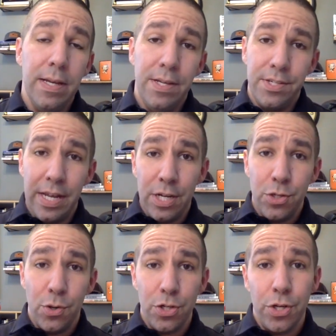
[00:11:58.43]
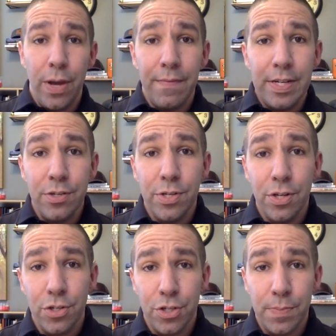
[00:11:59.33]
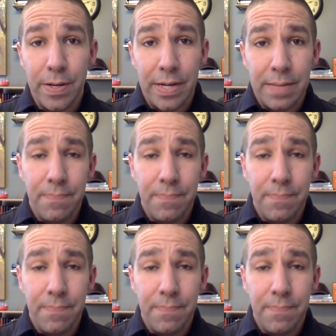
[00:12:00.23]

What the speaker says: State of Georgia, you have a due diligence period.